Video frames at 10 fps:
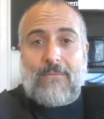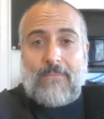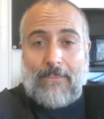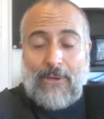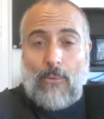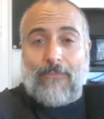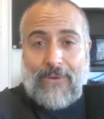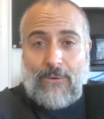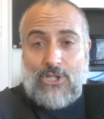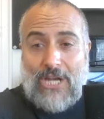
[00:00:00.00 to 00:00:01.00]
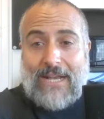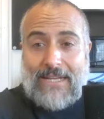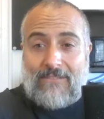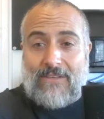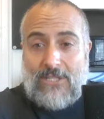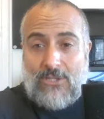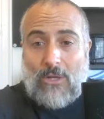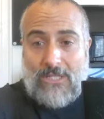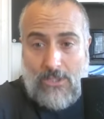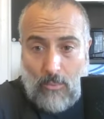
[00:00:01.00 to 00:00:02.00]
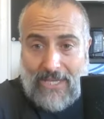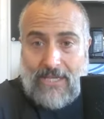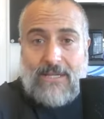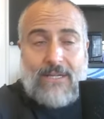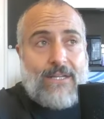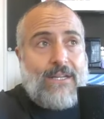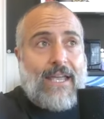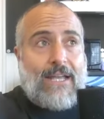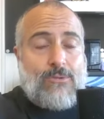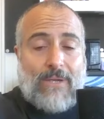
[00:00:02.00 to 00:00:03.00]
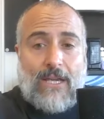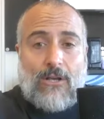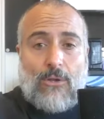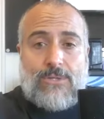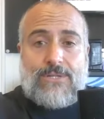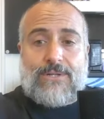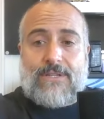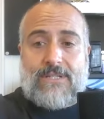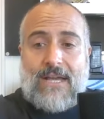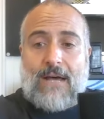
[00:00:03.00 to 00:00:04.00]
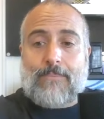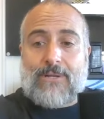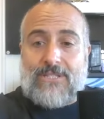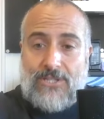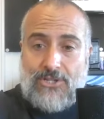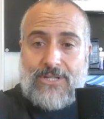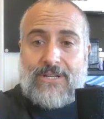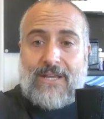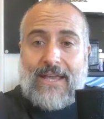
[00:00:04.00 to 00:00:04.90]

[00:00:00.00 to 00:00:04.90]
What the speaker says: Maybe hopefully we'll check in at least once a week as we get closer to this competition.